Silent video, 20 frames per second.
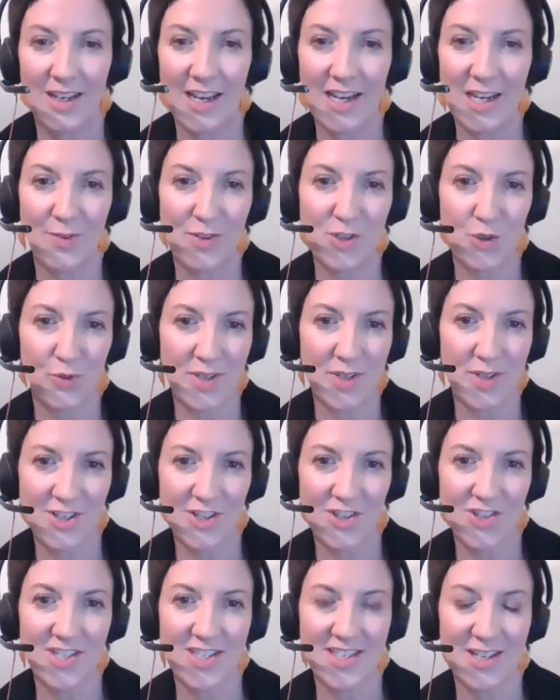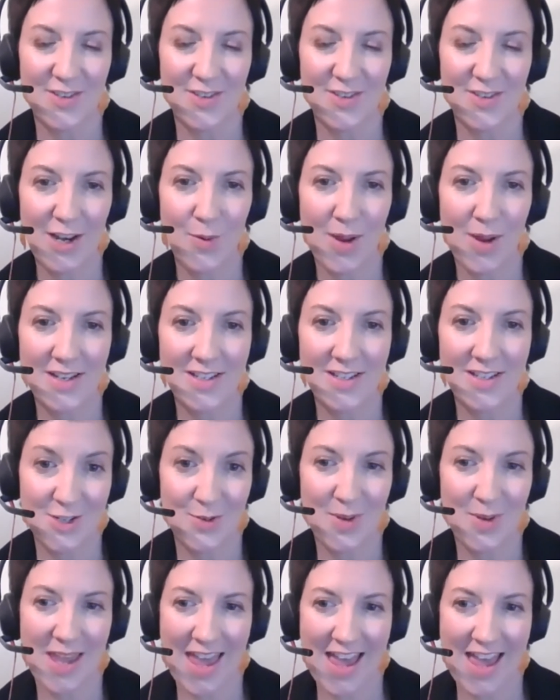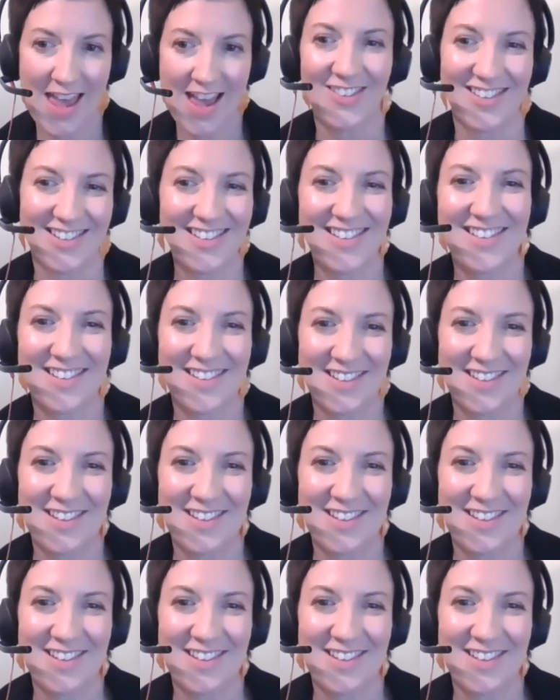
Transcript: individual researchers and evaluators to account.